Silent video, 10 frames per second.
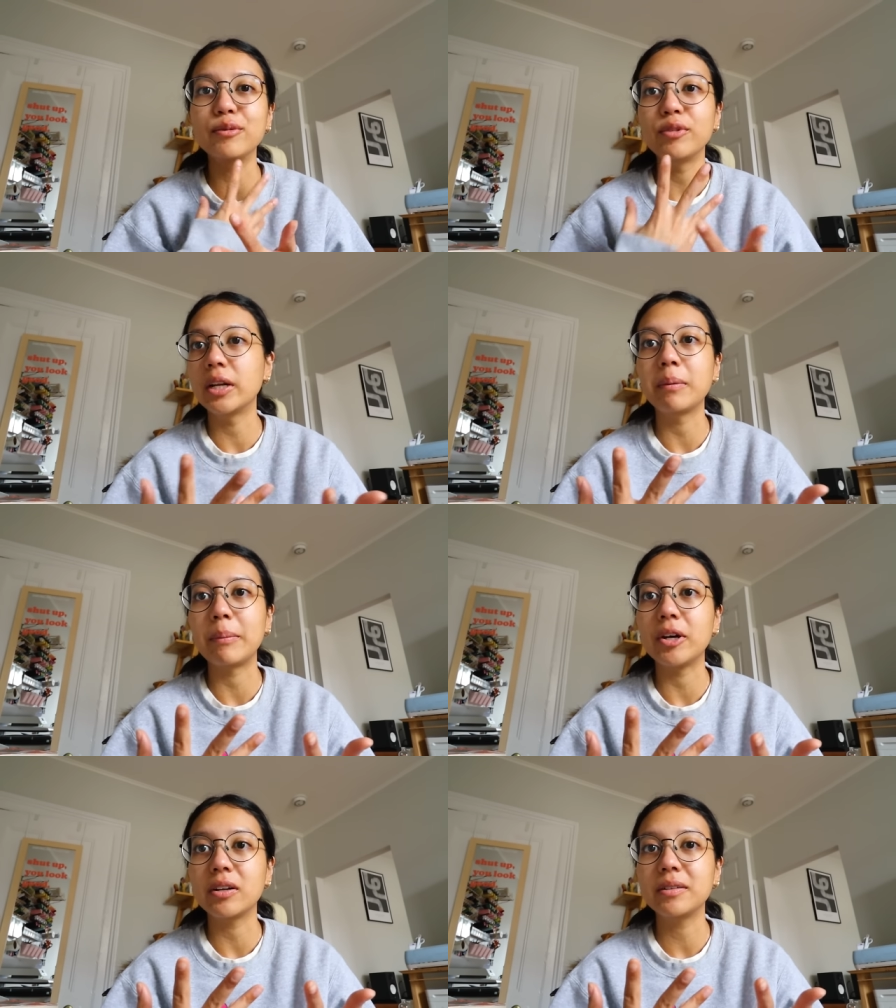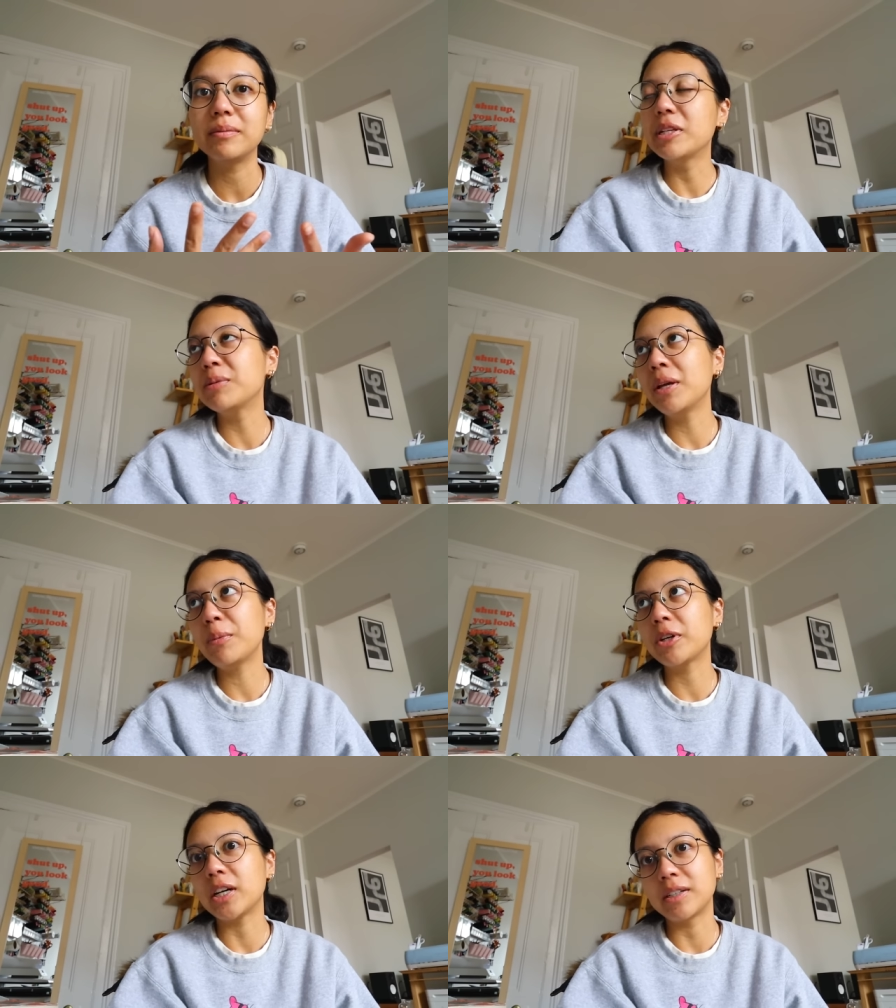reading my book. But some
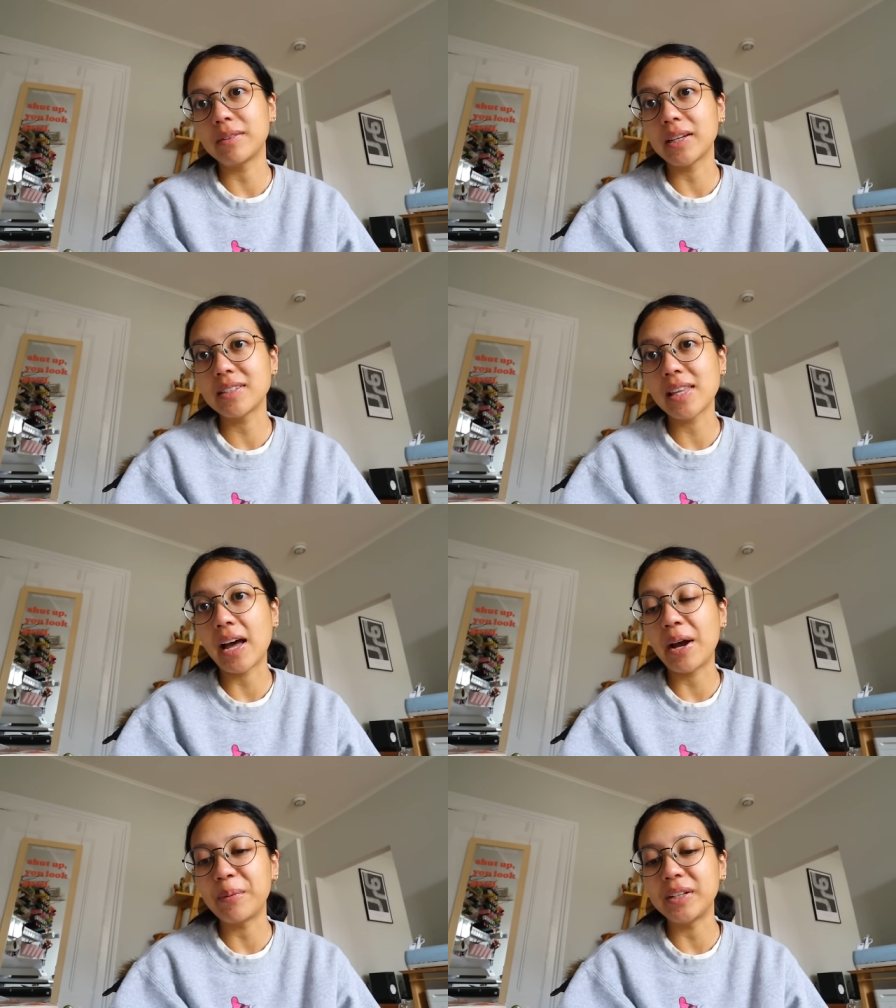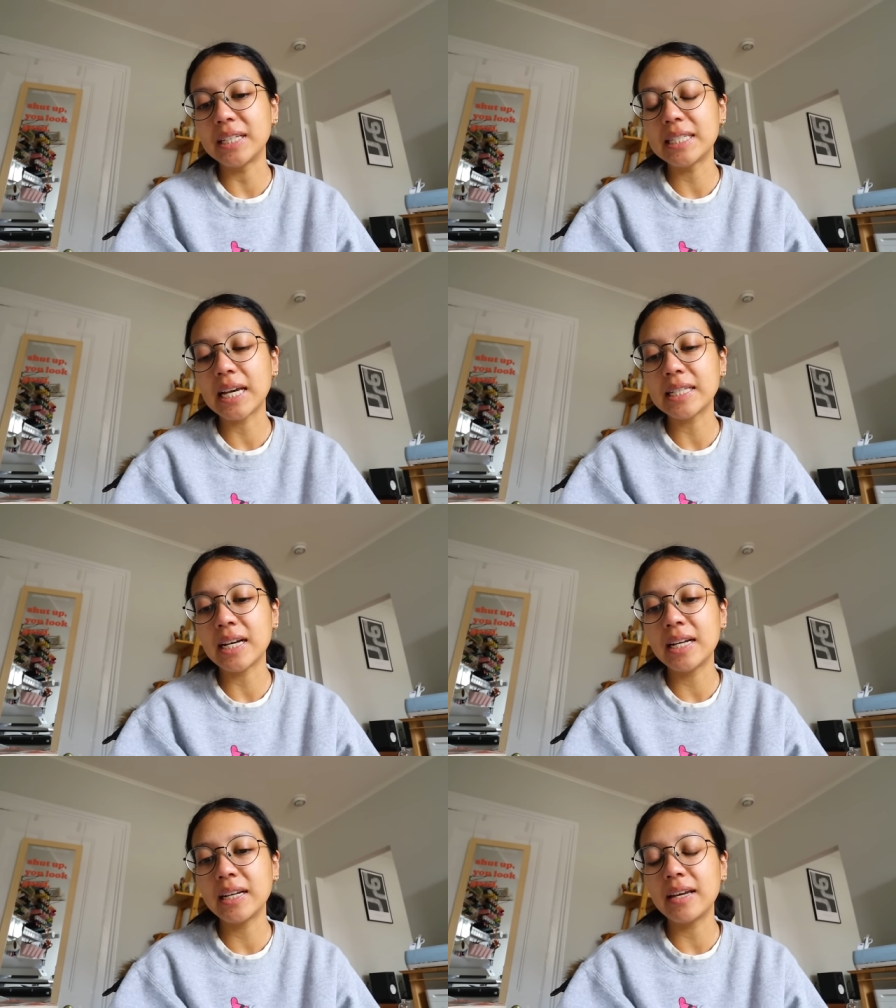other productive things that I will need to get
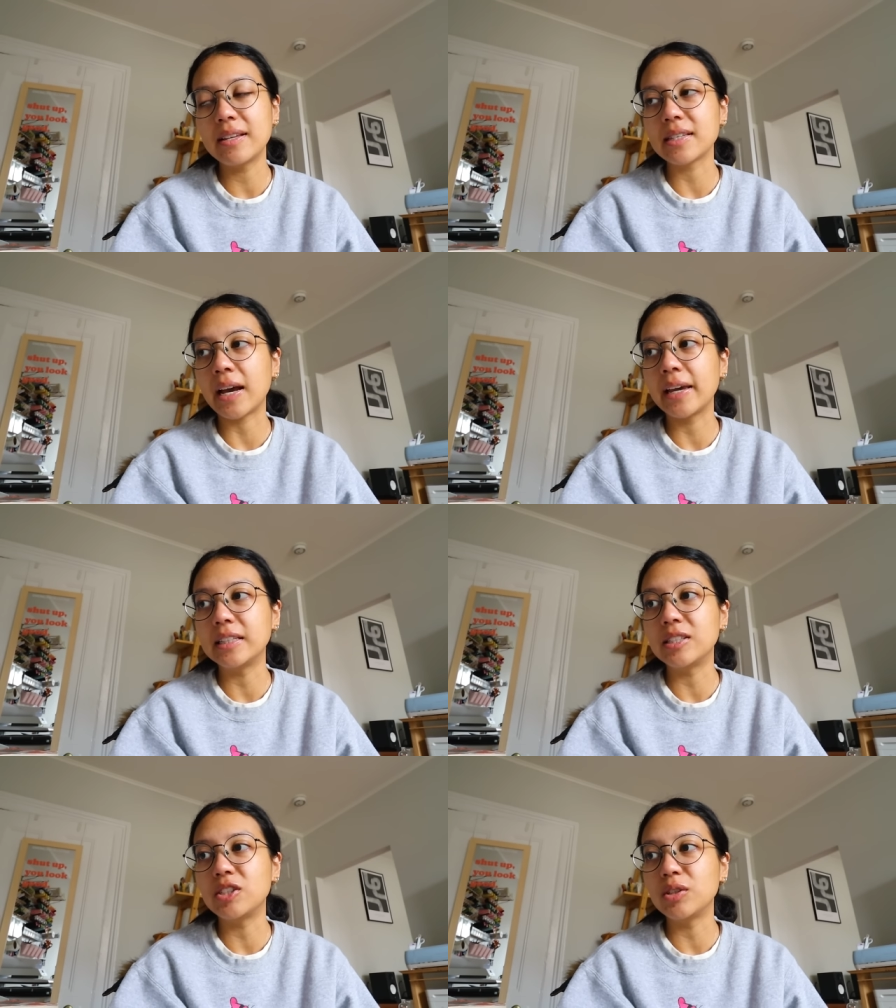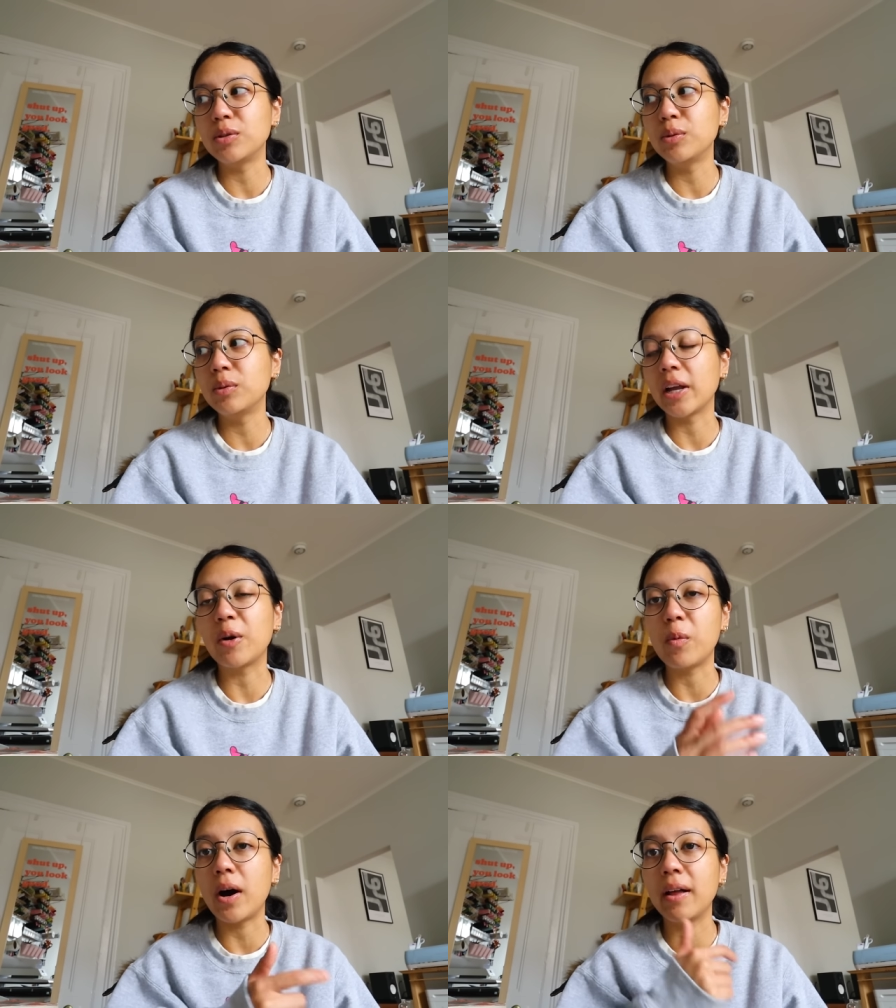done is I do
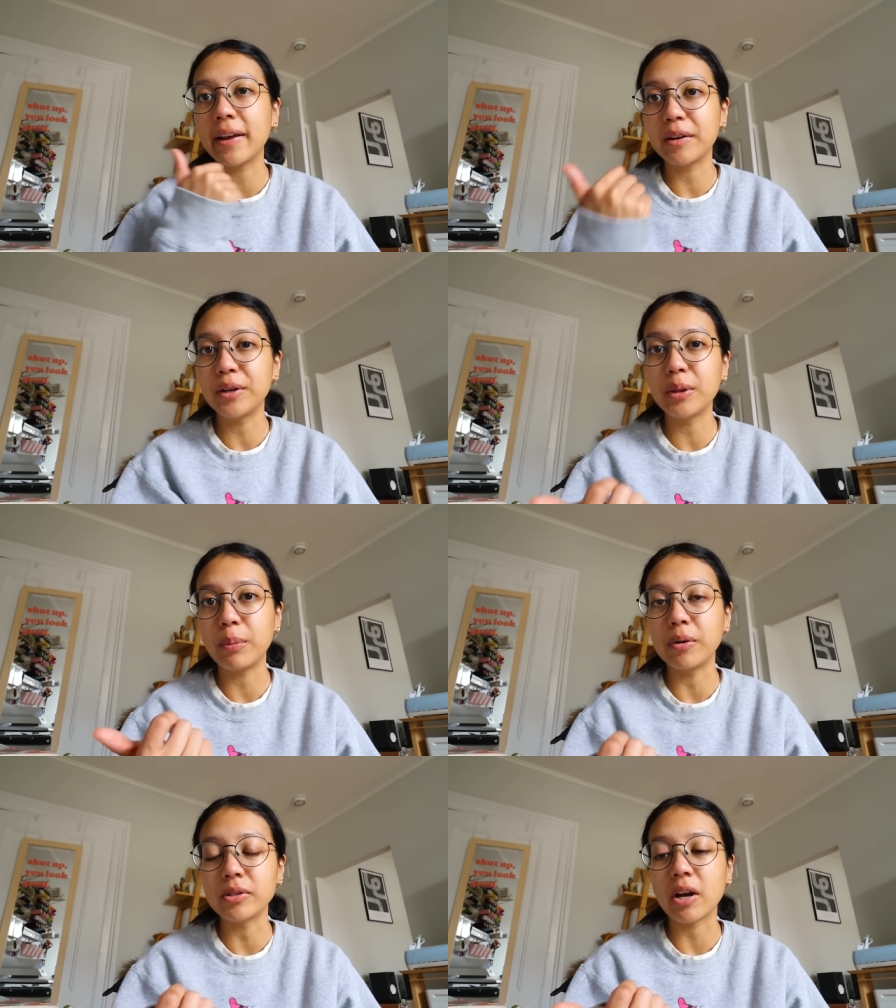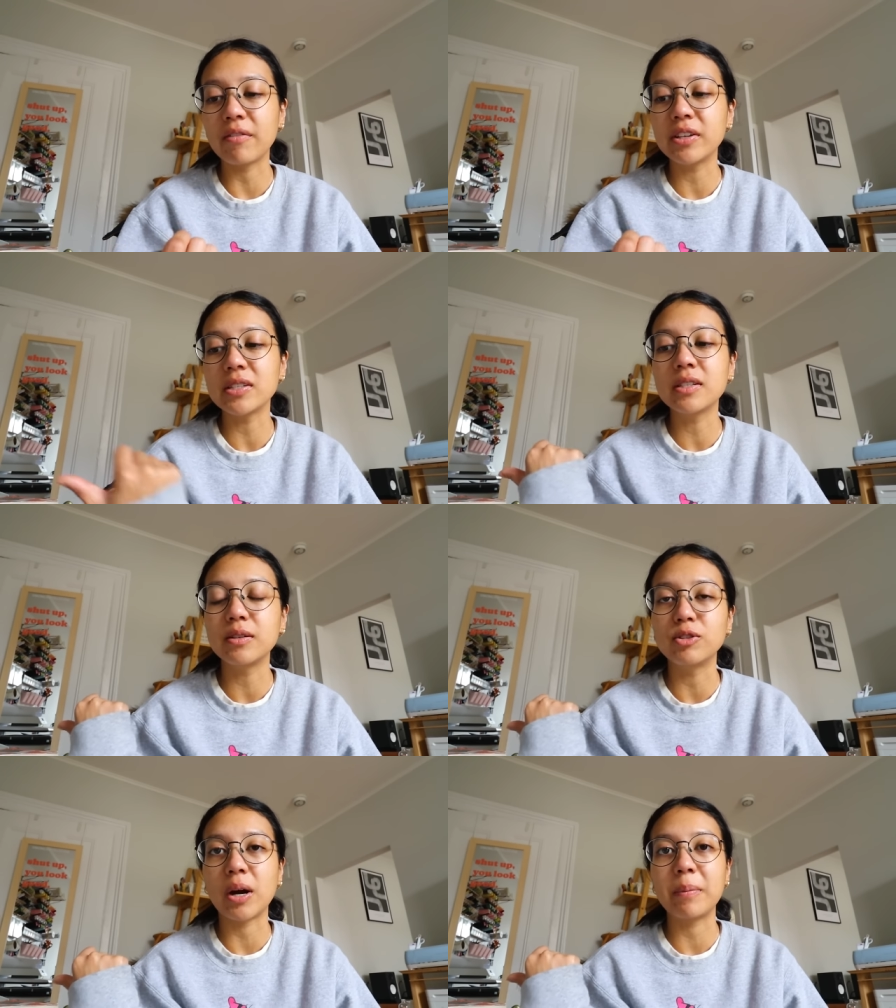like while I go to the post office
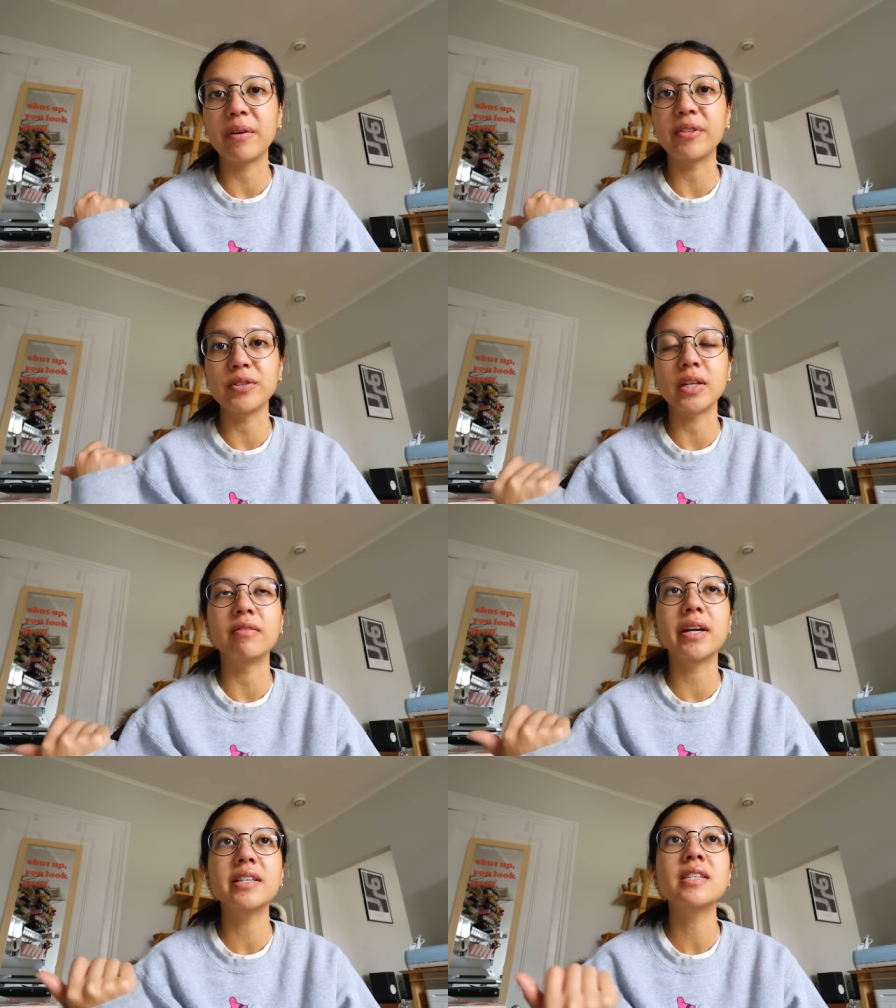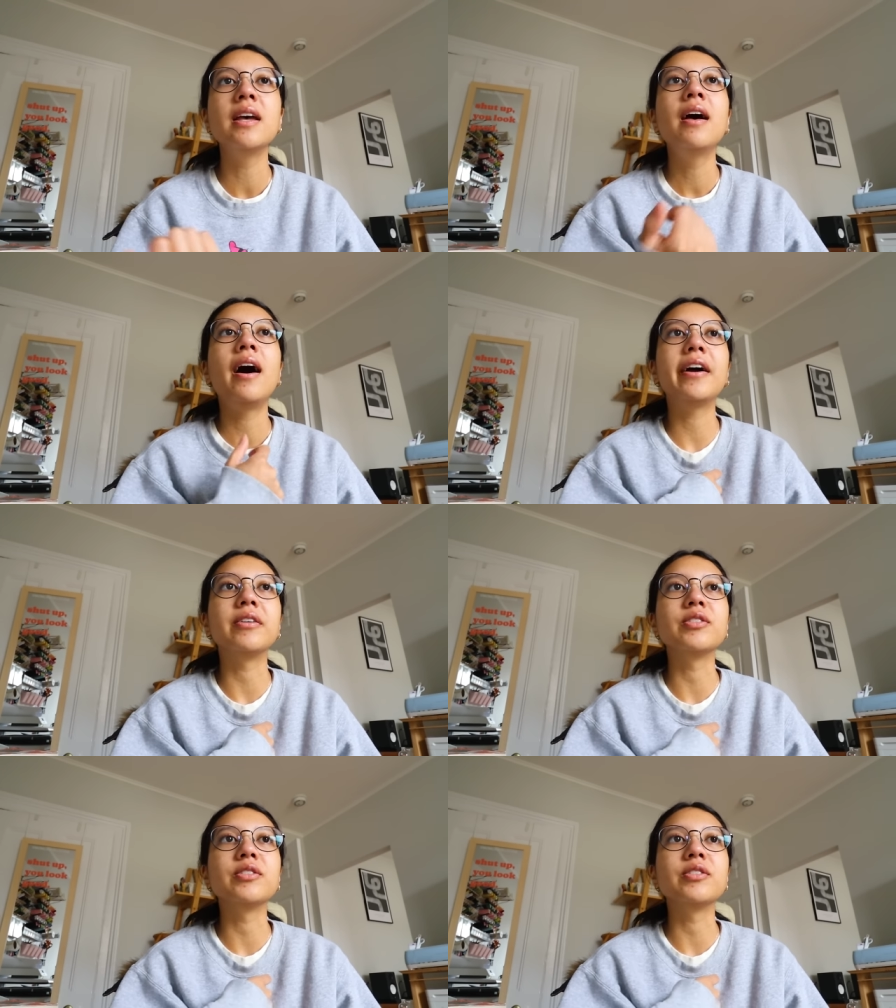to drop off those invites, I